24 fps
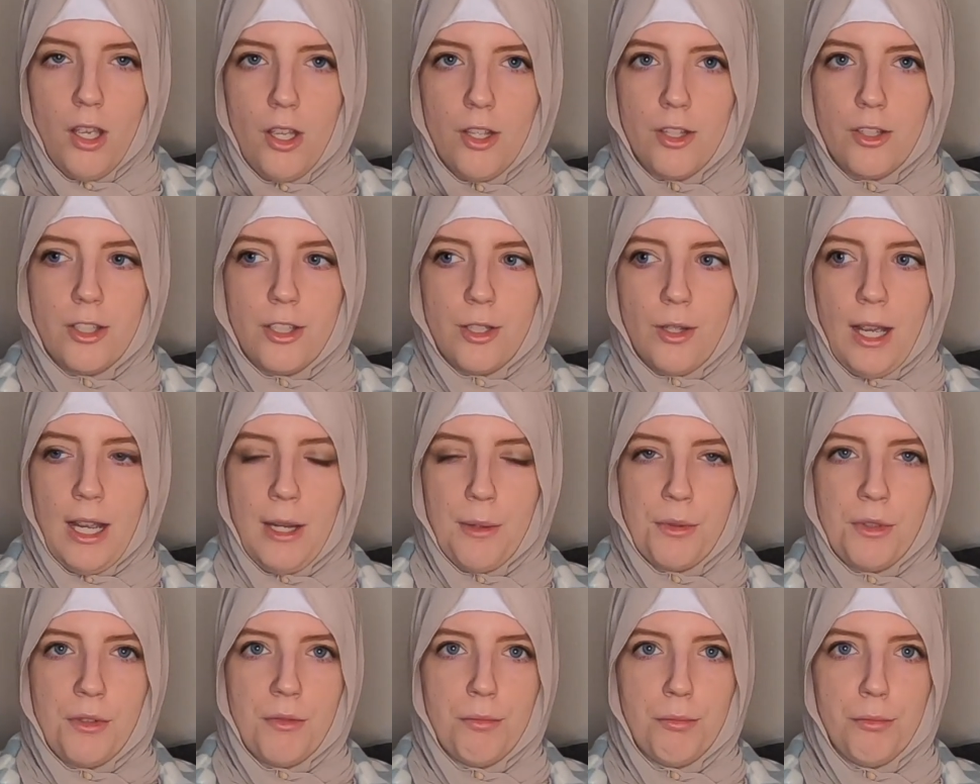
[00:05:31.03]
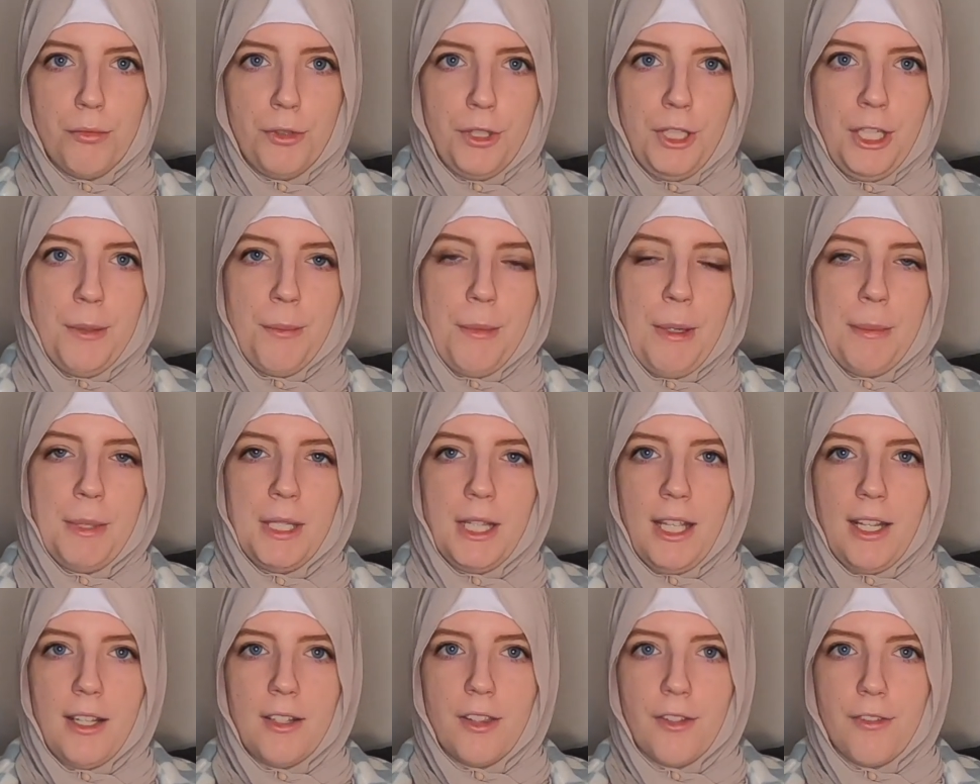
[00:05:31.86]
So I would read maybe
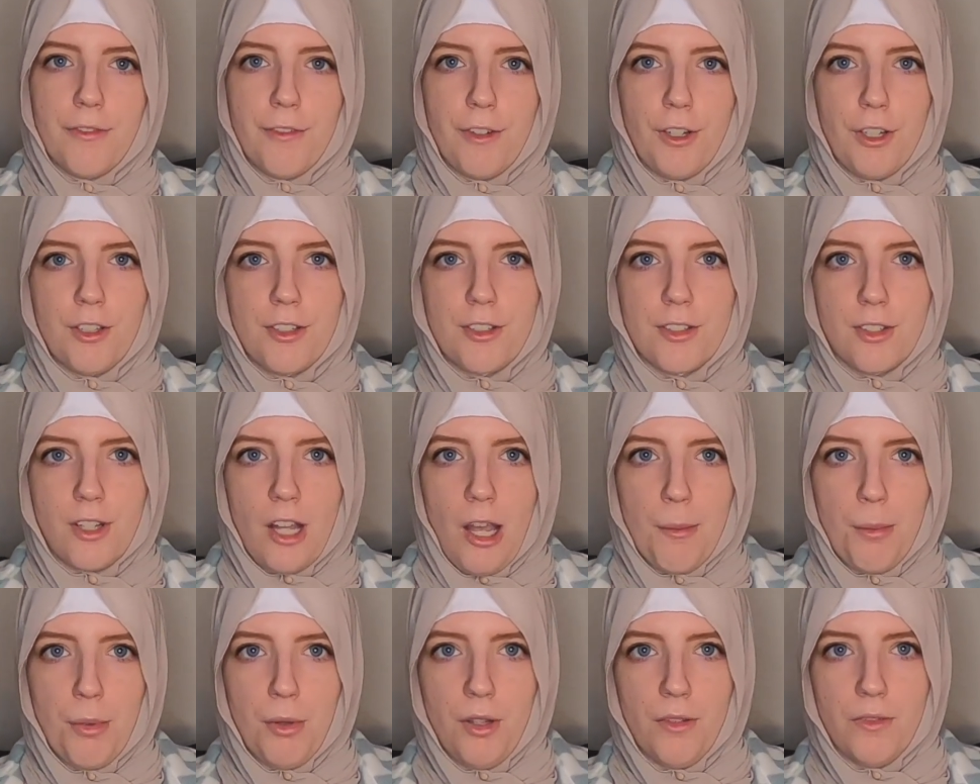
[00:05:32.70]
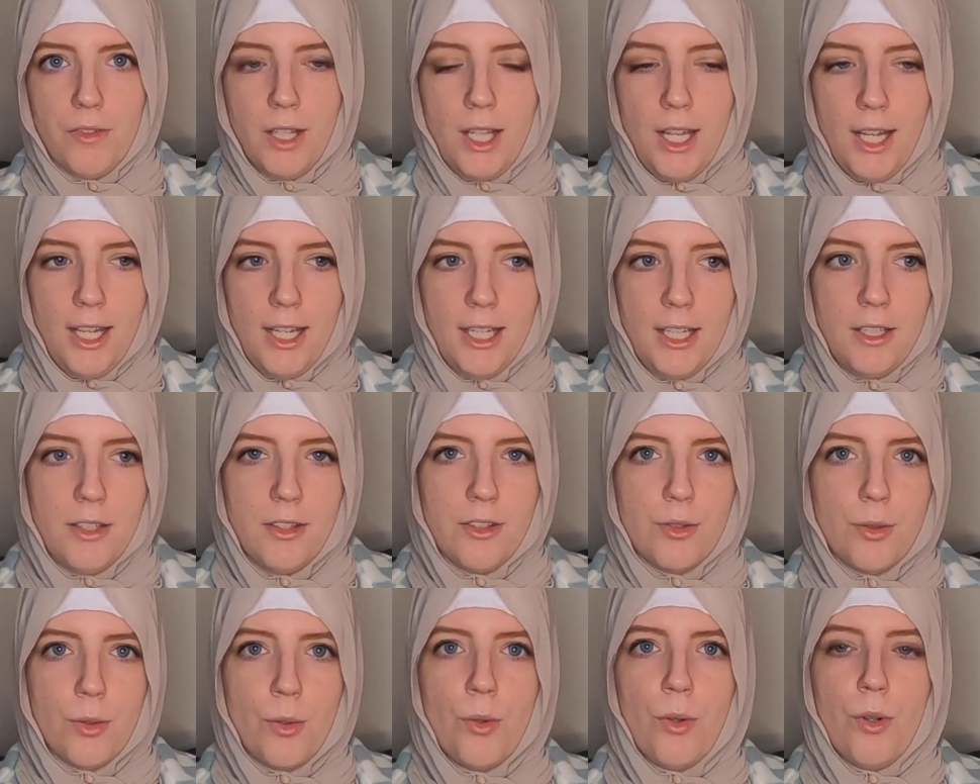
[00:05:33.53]
like the first couple of
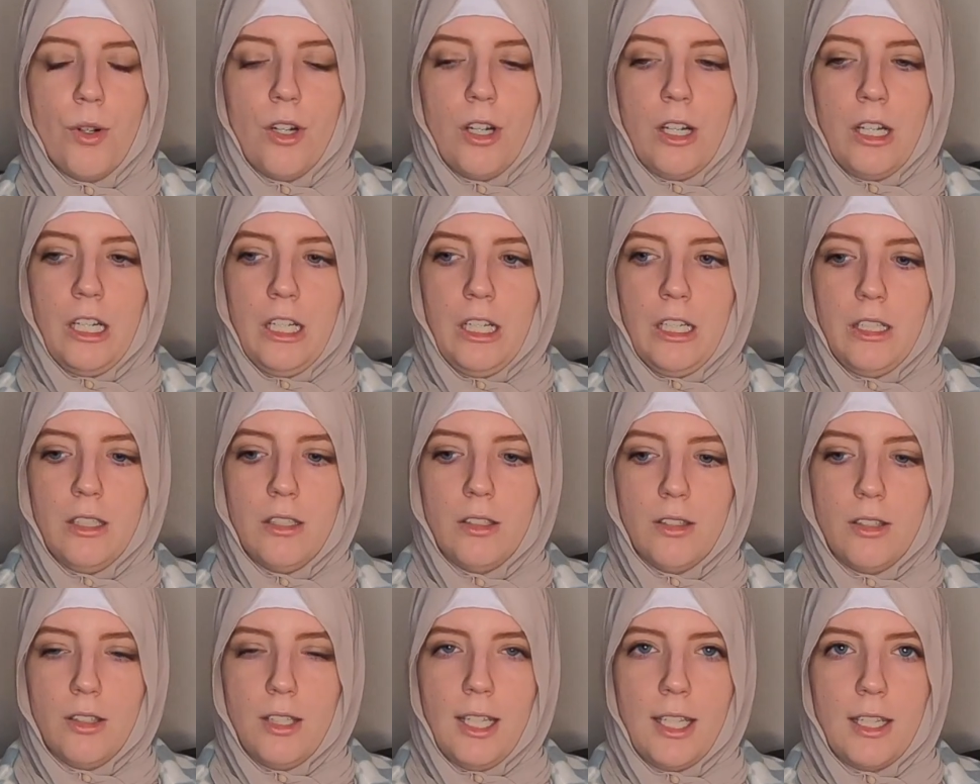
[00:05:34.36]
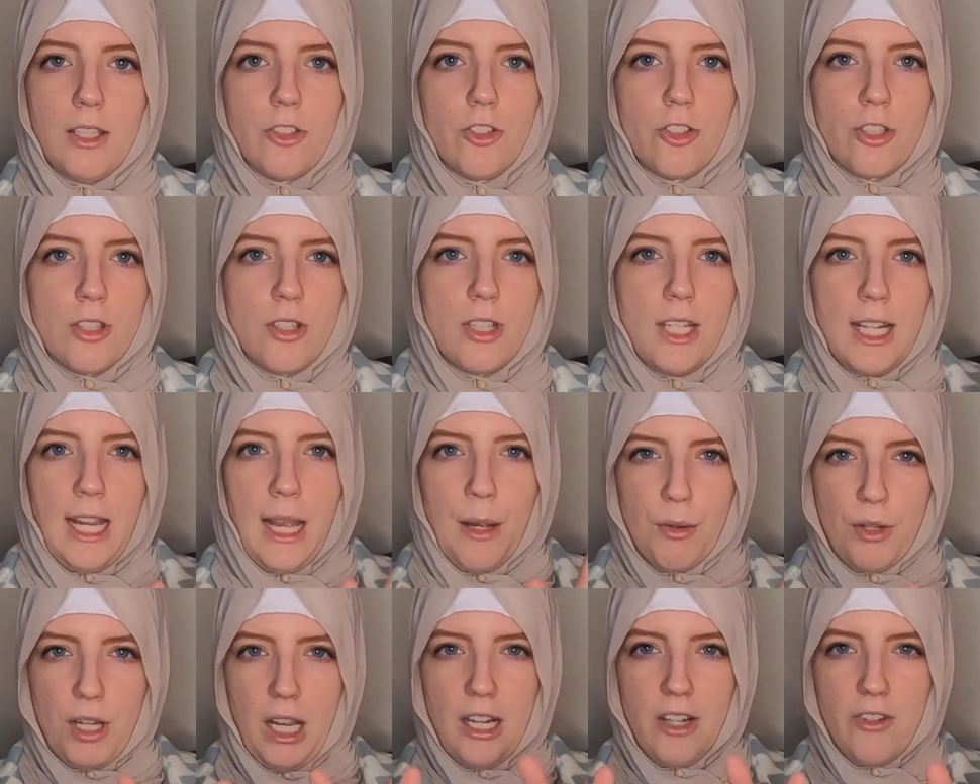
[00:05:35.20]
lines, or like just like I
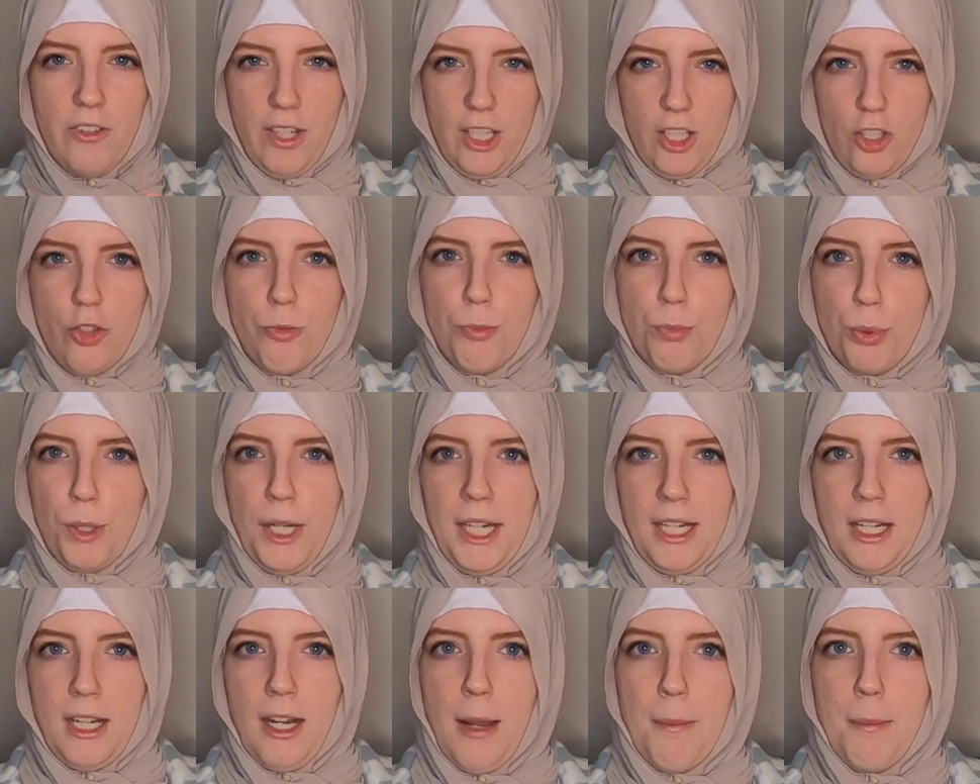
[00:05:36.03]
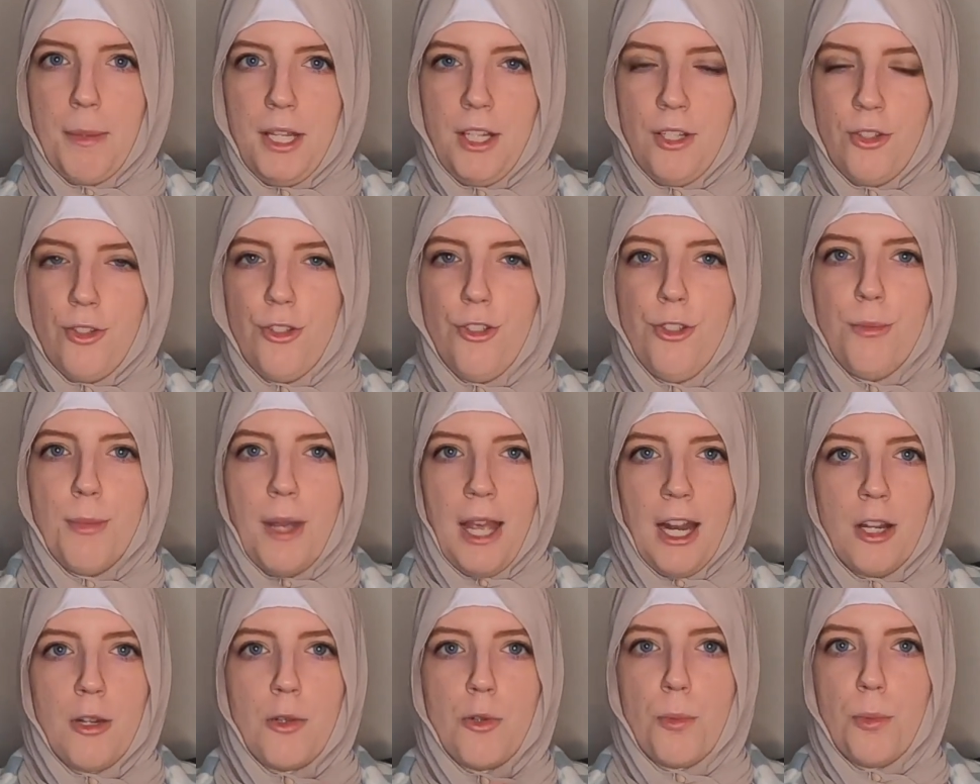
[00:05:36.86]
would kind of like break it up into
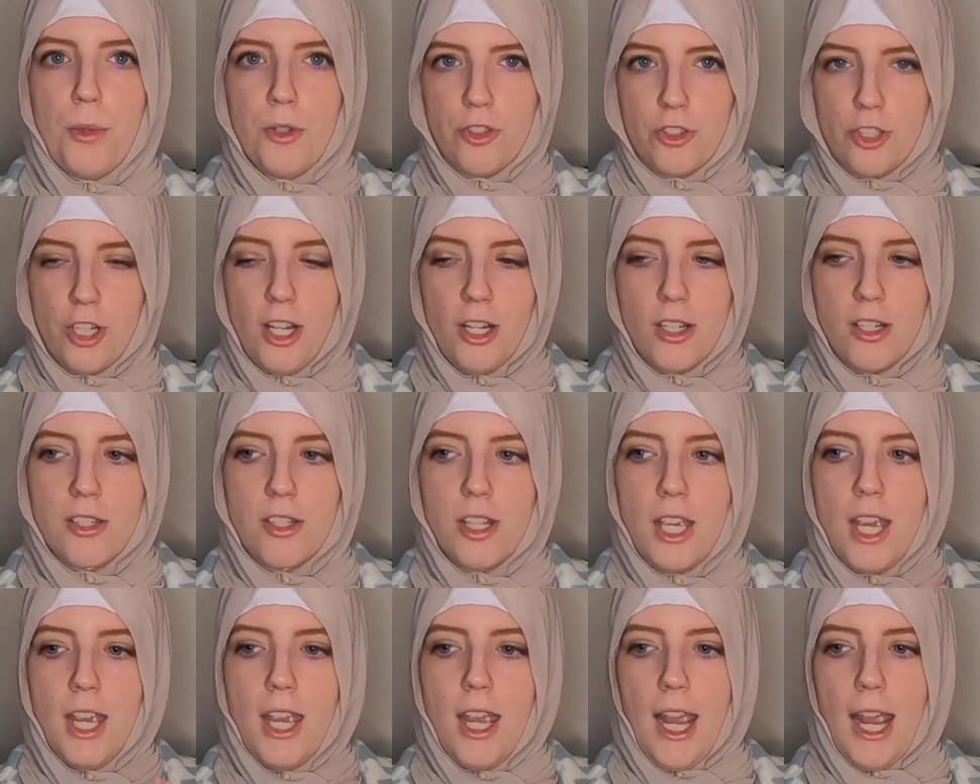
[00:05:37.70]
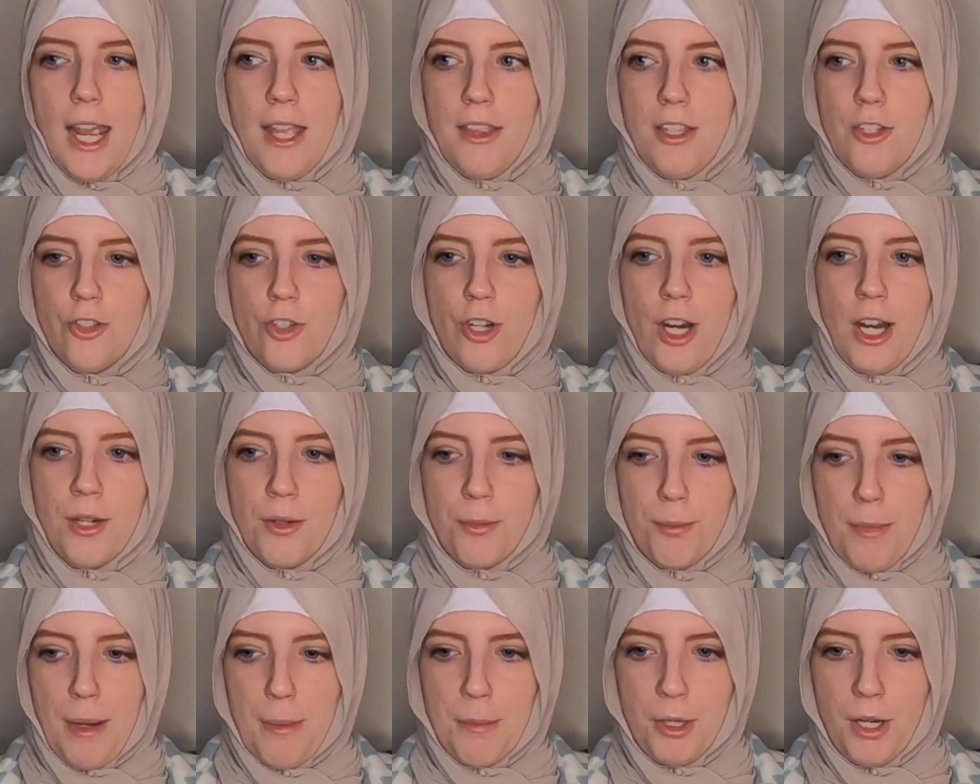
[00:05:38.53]
manageable chunks and then try to
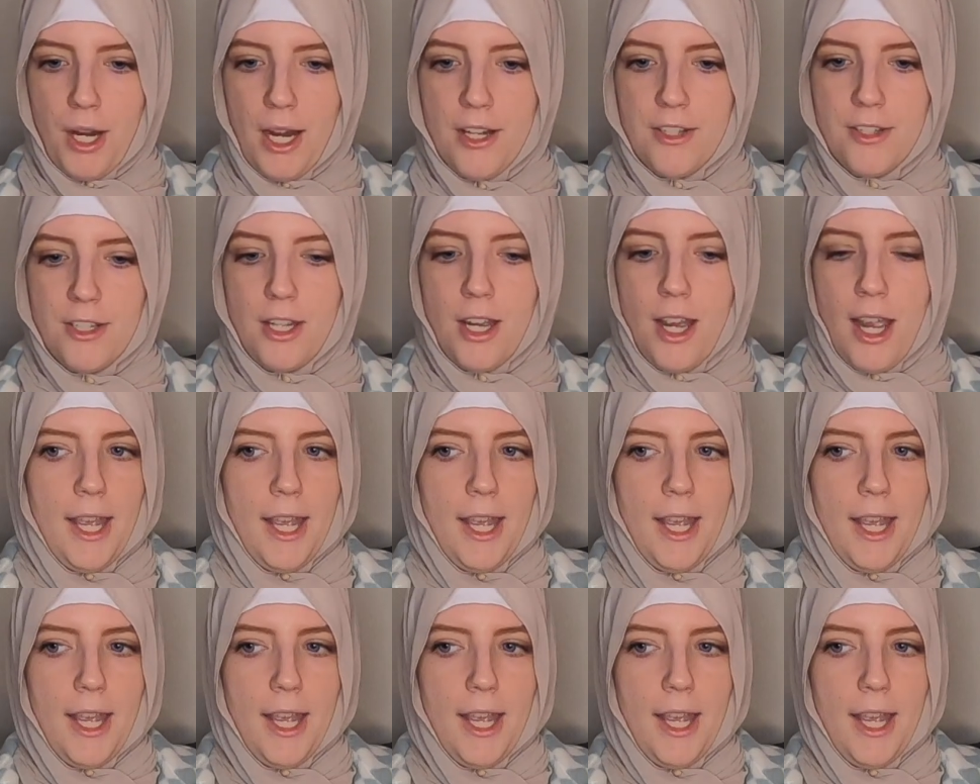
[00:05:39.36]
memorize it.